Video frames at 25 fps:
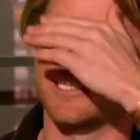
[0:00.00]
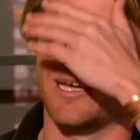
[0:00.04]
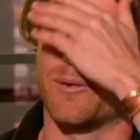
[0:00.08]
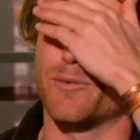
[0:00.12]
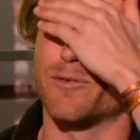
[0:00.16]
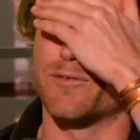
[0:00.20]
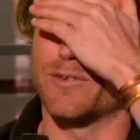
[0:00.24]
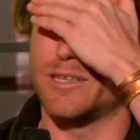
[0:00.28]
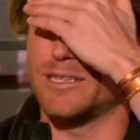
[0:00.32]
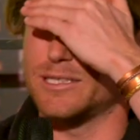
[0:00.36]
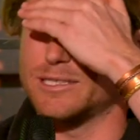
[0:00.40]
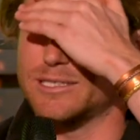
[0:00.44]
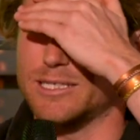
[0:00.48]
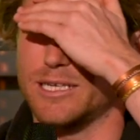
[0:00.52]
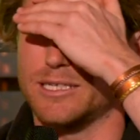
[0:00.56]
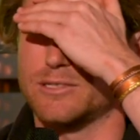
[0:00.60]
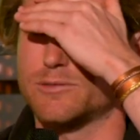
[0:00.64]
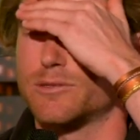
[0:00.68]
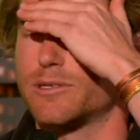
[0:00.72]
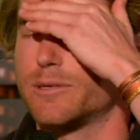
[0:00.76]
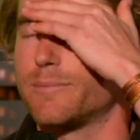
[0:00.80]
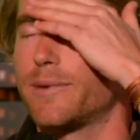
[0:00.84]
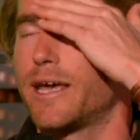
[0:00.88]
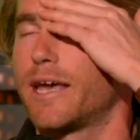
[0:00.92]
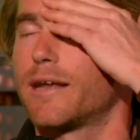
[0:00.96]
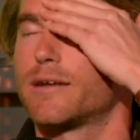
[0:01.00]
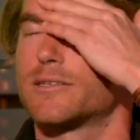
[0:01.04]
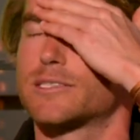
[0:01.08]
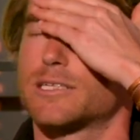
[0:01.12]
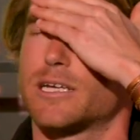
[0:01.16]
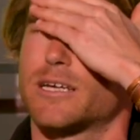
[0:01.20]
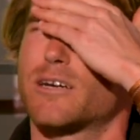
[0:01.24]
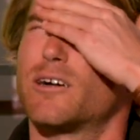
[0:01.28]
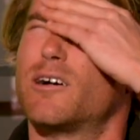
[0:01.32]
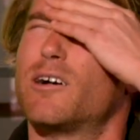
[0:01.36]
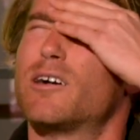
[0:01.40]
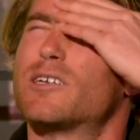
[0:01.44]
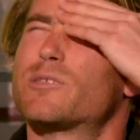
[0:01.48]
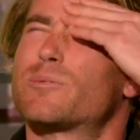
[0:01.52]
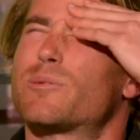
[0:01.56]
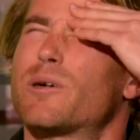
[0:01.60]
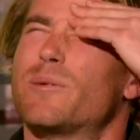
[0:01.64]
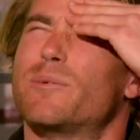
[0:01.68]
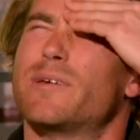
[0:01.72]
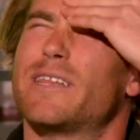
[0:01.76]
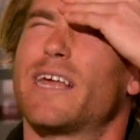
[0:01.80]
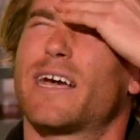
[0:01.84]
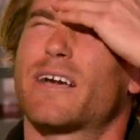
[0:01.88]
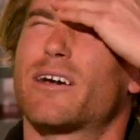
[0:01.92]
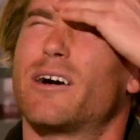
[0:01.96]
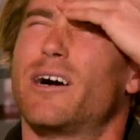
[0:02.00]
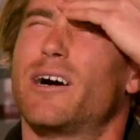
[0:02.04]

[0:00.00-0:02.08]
some of it, this sounds really bad. I was like, oh, it's probably that